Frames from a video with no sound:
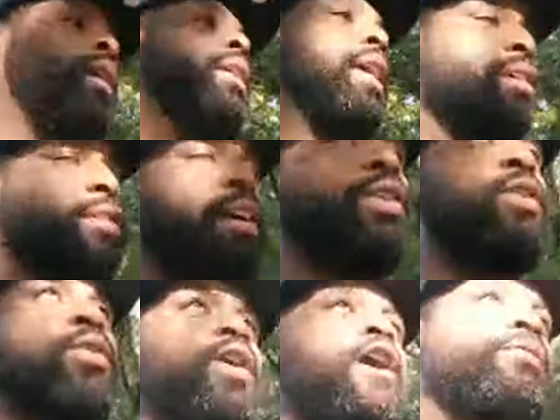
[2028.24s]
Yes, I know
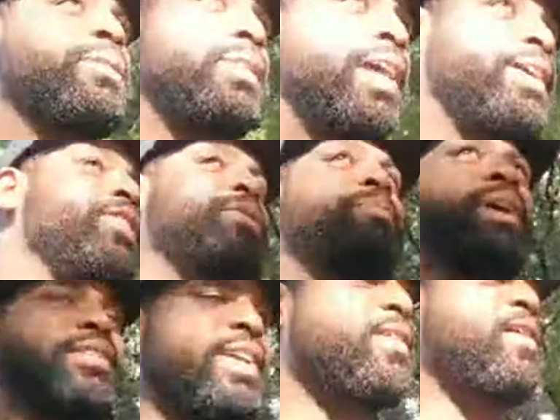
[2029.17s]
Crawford's there,
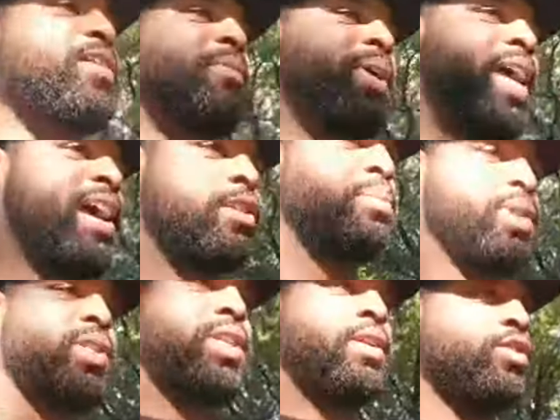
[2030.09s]
Spence there, all them cats, but
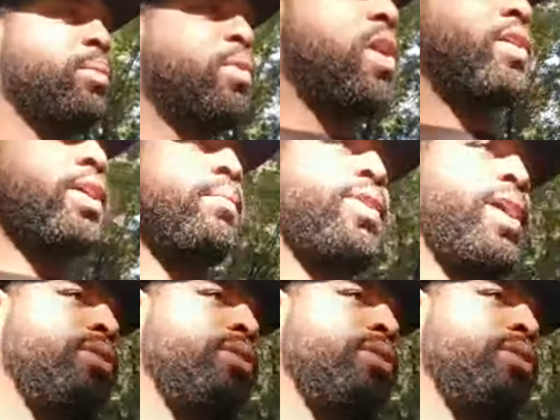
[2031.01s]
shit, if Jamal can break